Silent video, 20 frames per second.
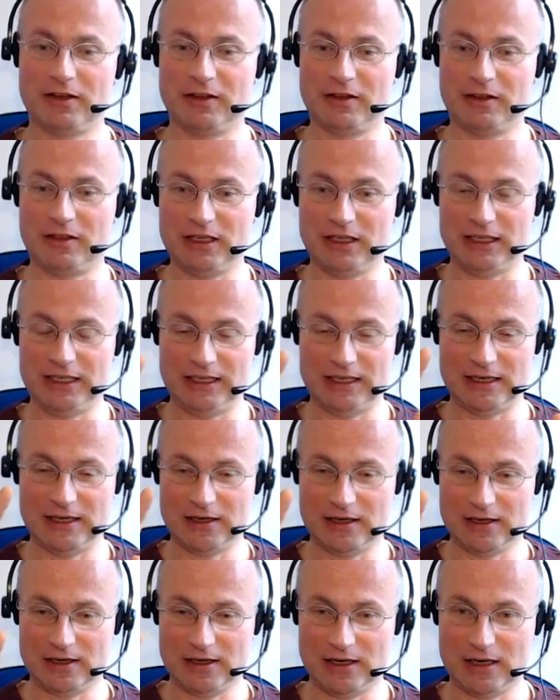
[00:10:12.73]
the
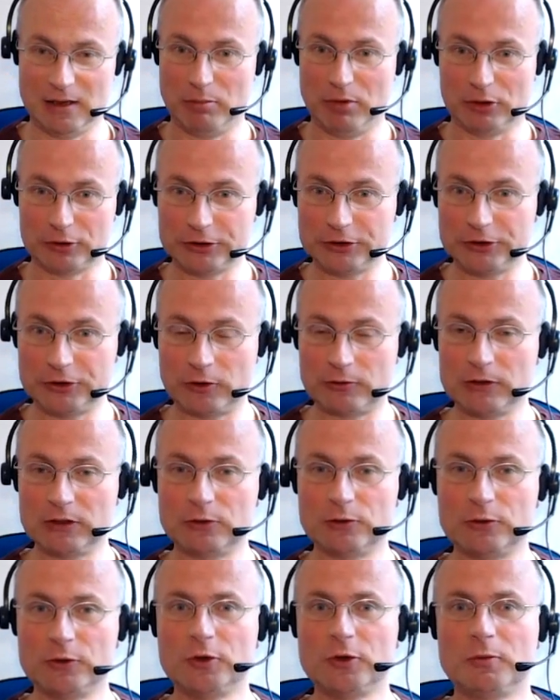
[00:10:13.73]
laboratory
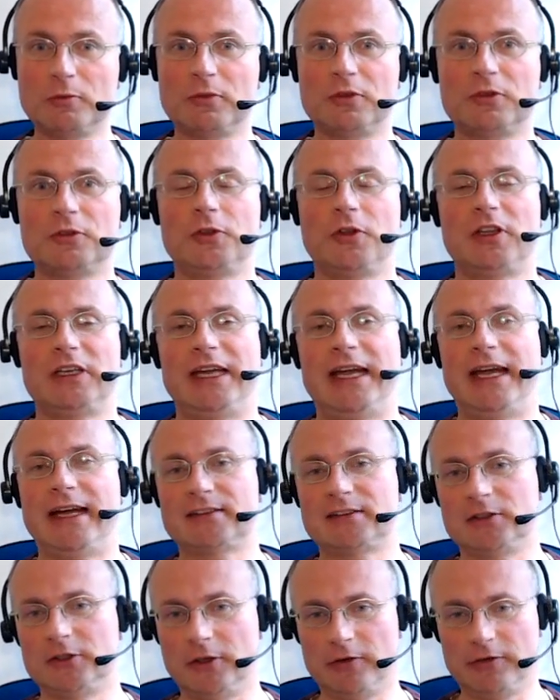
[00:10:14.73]
room to the
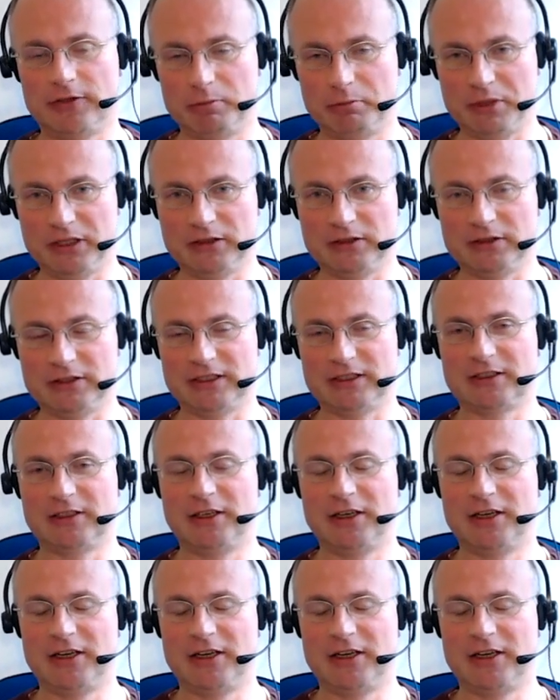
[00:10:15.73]
exit of the building.